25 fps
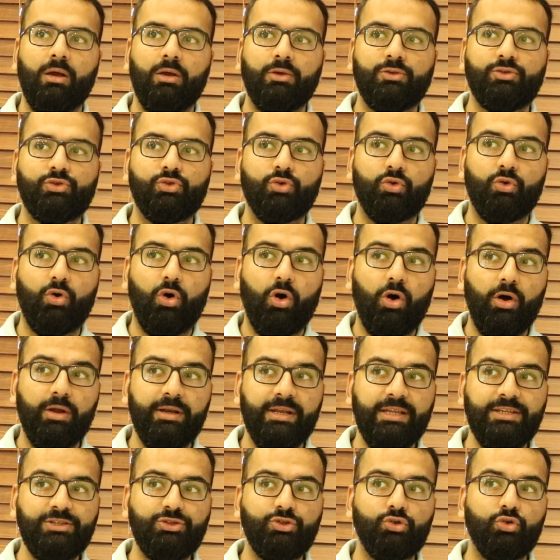So
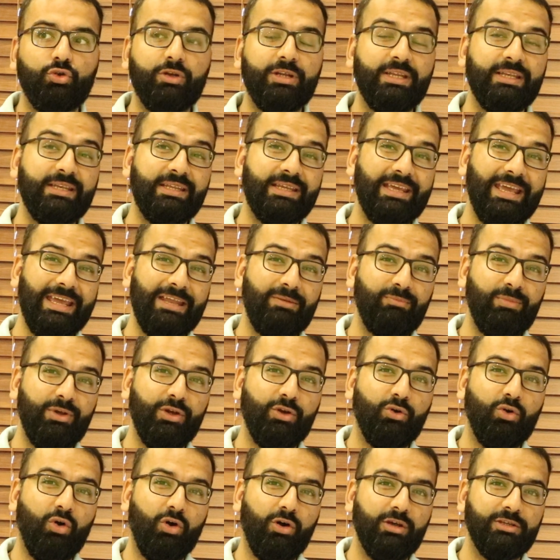orange urine can be
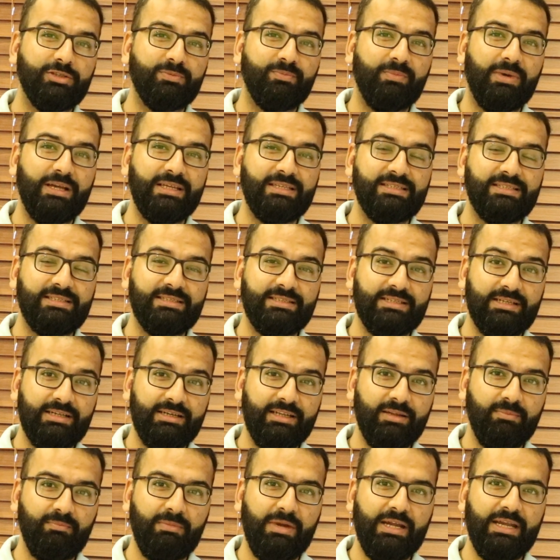caused by
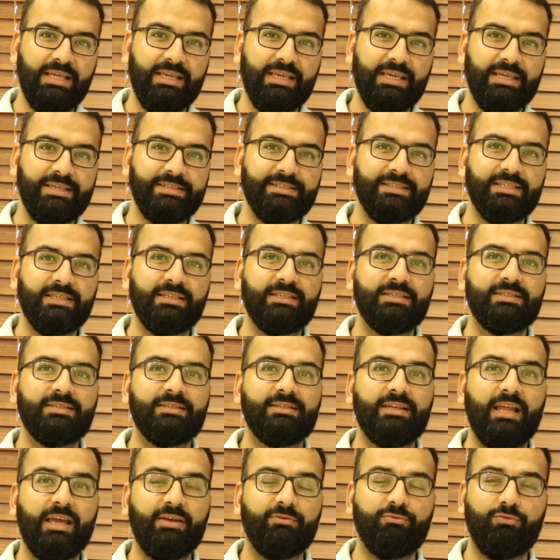certain
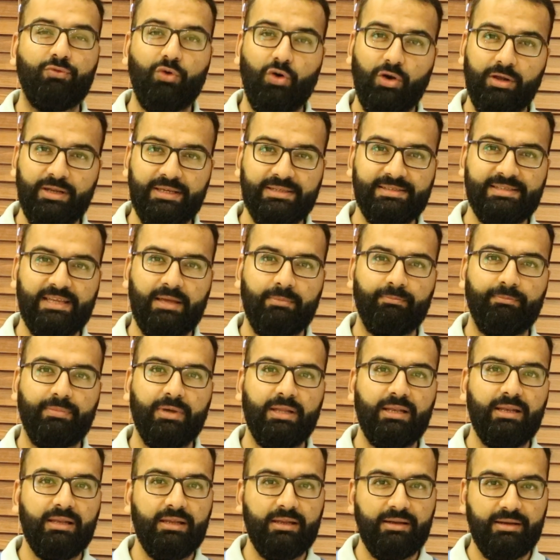medications, like for
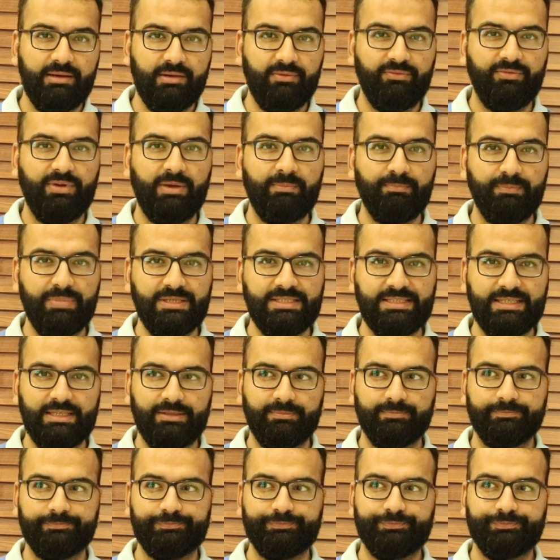example rifampicin.